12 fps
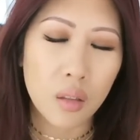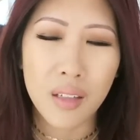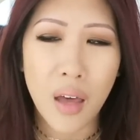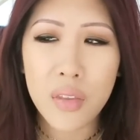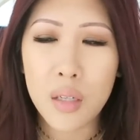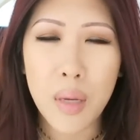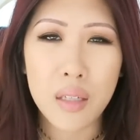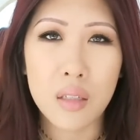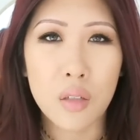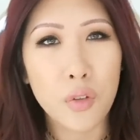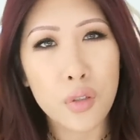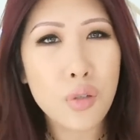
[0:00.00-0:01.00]
Not that it makes a
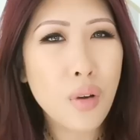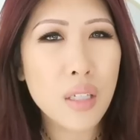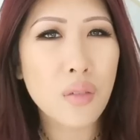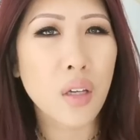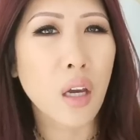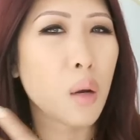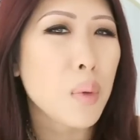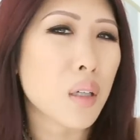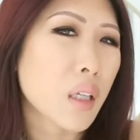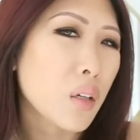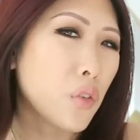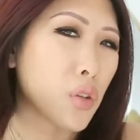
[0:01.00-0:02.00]
difference. Do you guys even care about
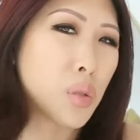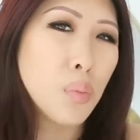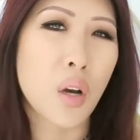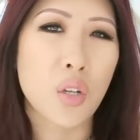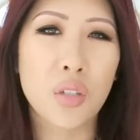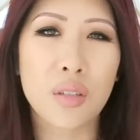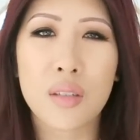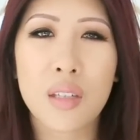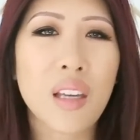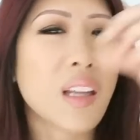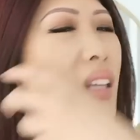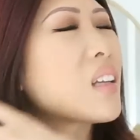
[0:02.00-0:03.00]
like first impressions? Is
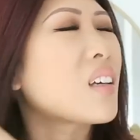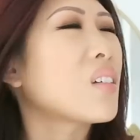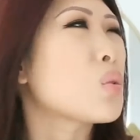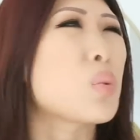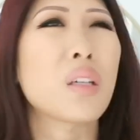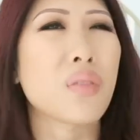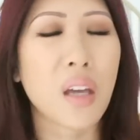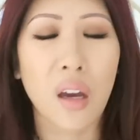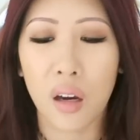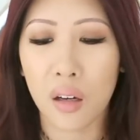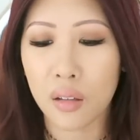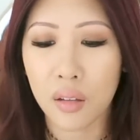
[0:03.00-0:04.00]
that like, do we even
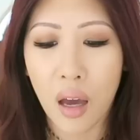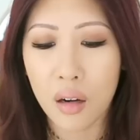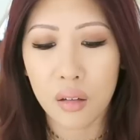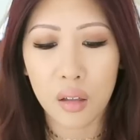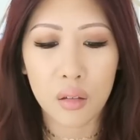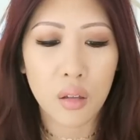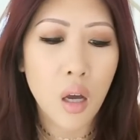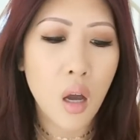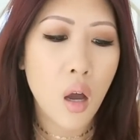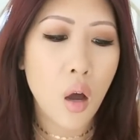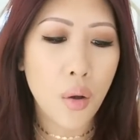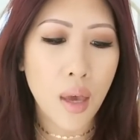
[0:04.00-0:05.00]
care? I don't know.
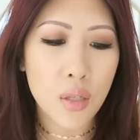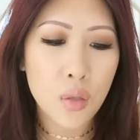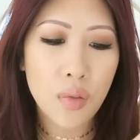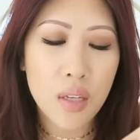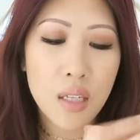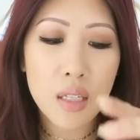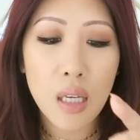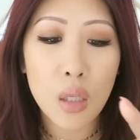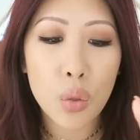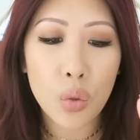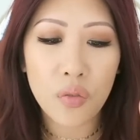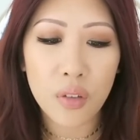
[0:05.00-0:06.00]
Okay, so this is a
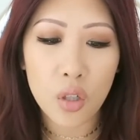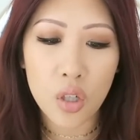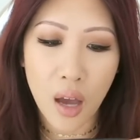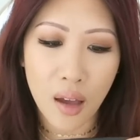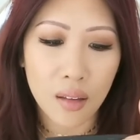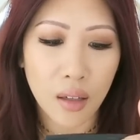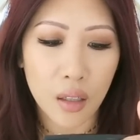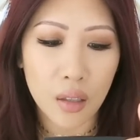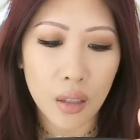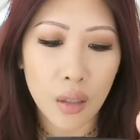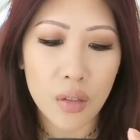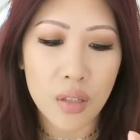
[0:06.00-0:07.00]
dual finish
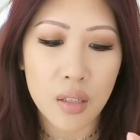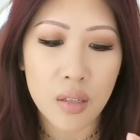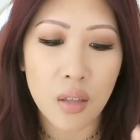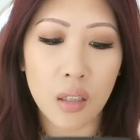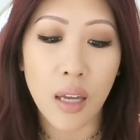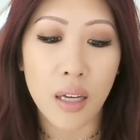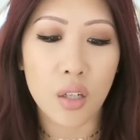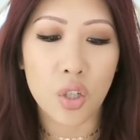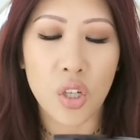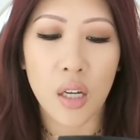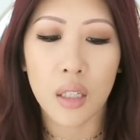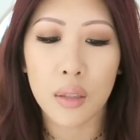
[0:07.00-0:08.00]
highlighter. This is in the lightest
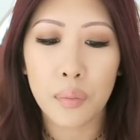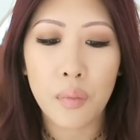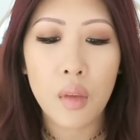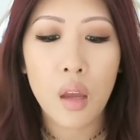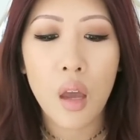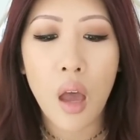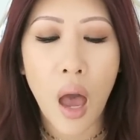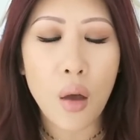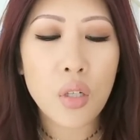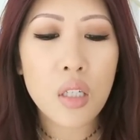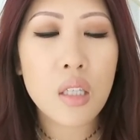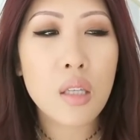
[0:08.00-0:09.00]
shade. I
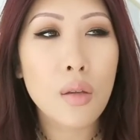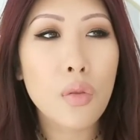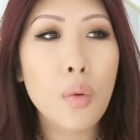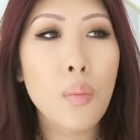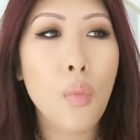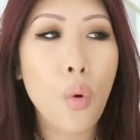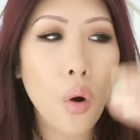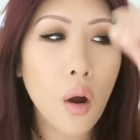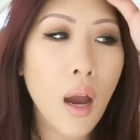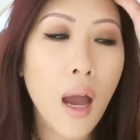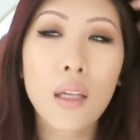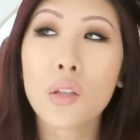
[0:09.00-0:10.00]
was just, the more
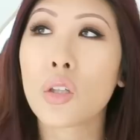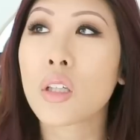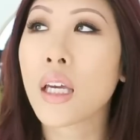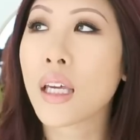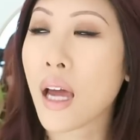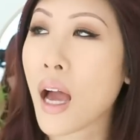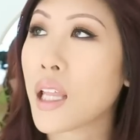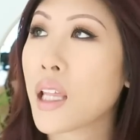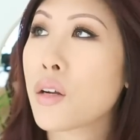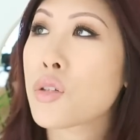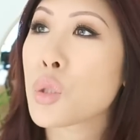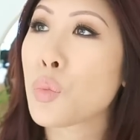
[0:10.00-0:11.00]
I look at
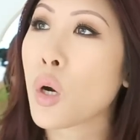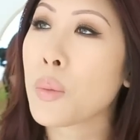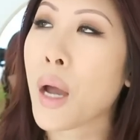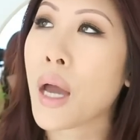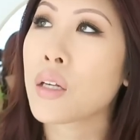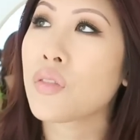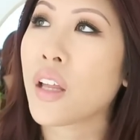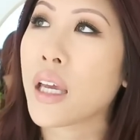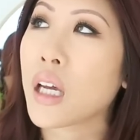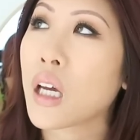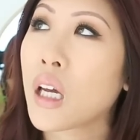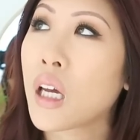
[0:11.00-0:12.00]
highlighters, the more I'm kind of
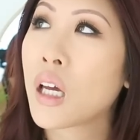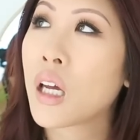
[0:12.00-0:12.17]
like,